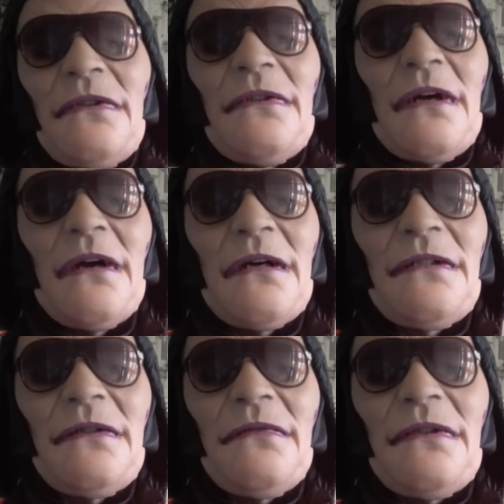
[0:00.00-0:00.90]
just had
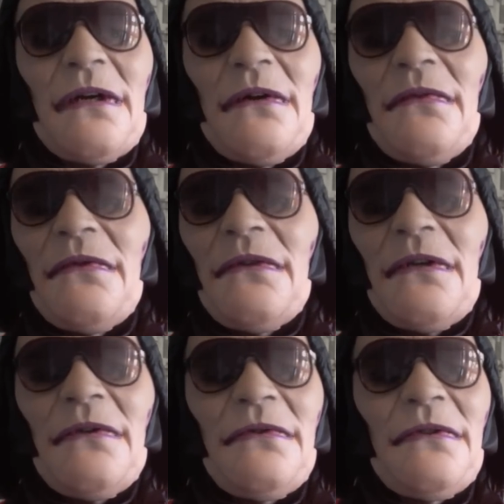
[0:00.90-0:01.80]
some terrible
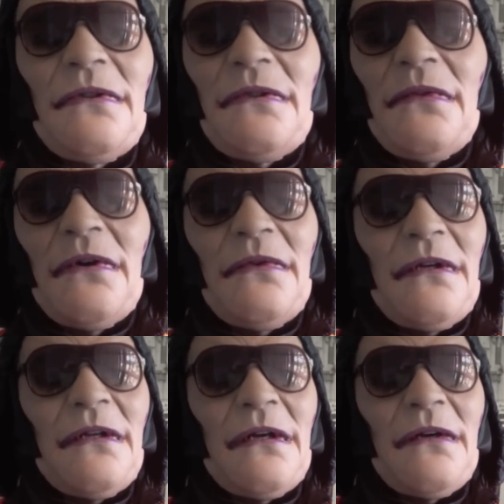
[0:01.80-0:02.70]
news this
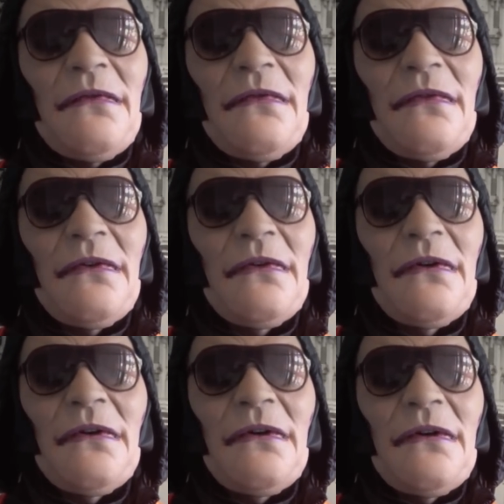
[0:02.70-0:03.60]
morning, and
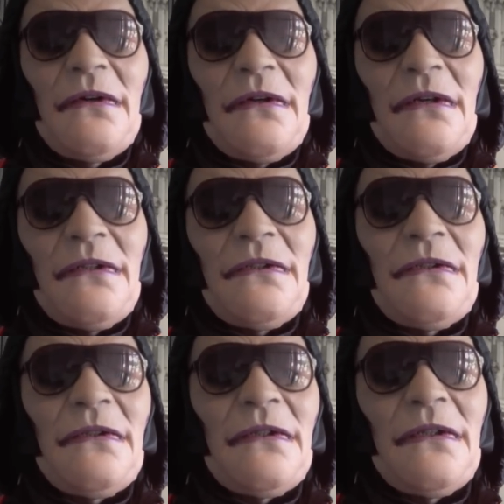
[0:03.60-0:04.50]

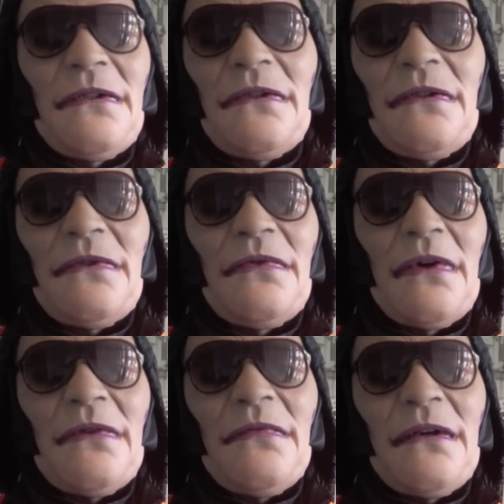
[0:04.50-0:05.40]
it's
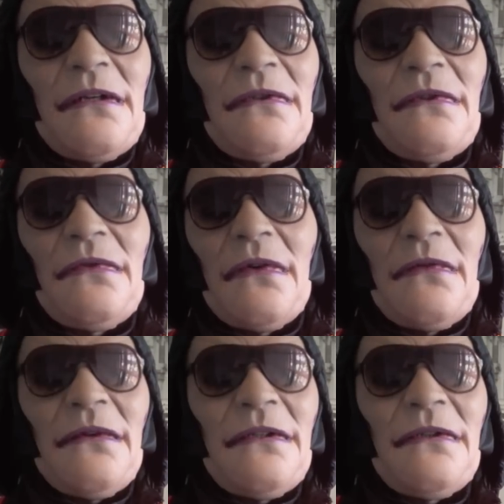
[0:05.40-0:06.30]
rocked me. It's
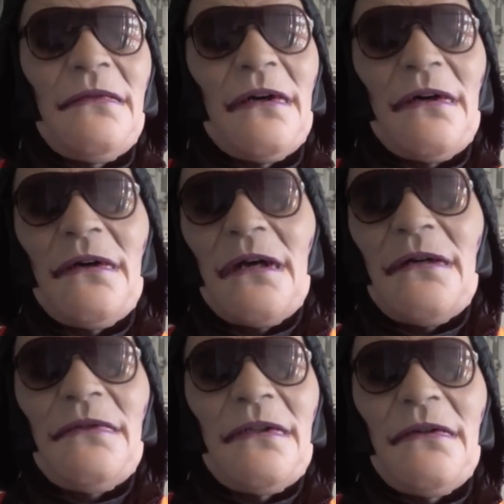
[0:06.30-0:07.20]
rocked me to my
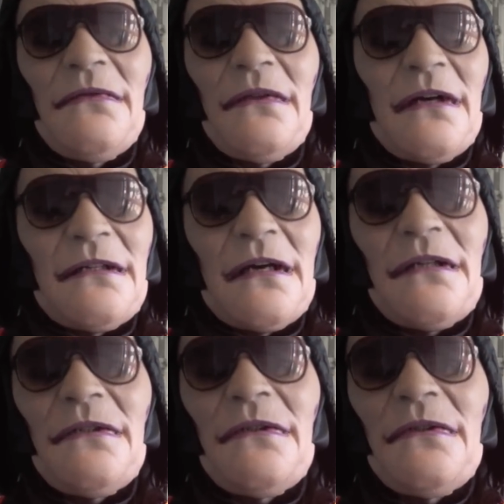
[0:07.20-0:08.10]
absolute
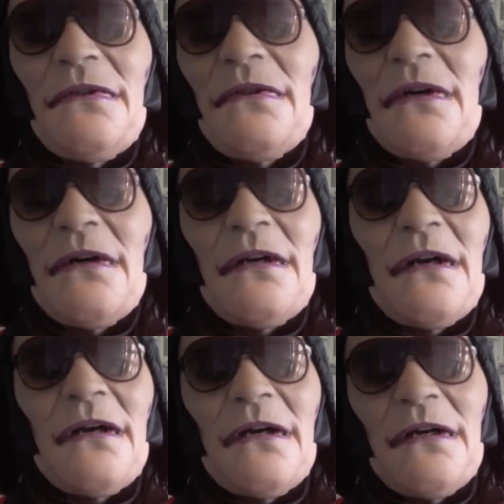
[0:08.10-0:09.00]
foundations. So
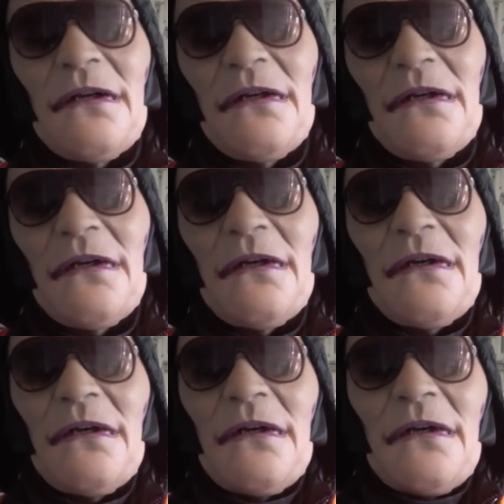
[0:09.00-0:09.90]
yeah,
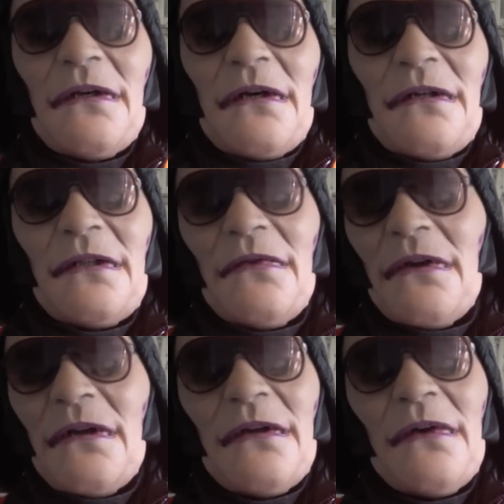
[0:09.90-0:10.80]
I don't
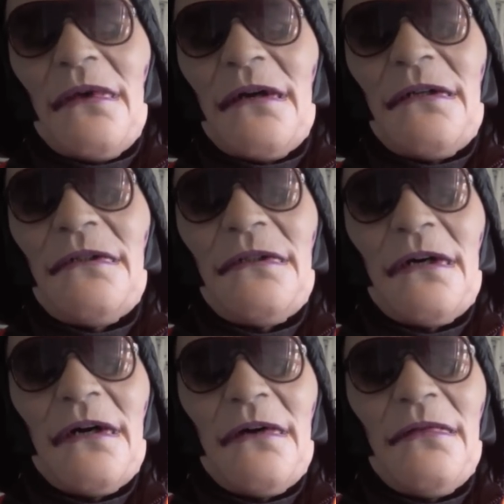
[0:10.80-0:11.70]
really know where to
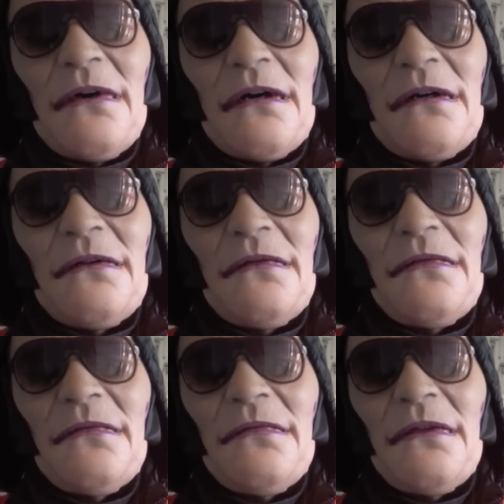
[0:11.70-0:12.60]
start. But
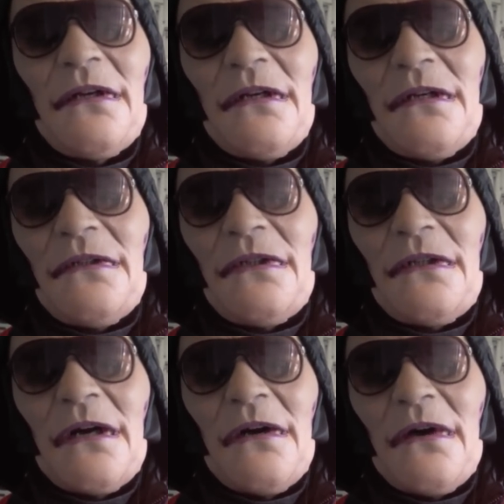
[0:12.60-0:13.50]
many years
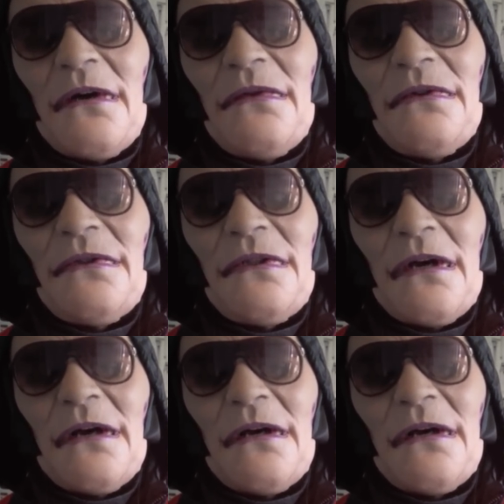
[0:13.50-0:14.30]
ago, I was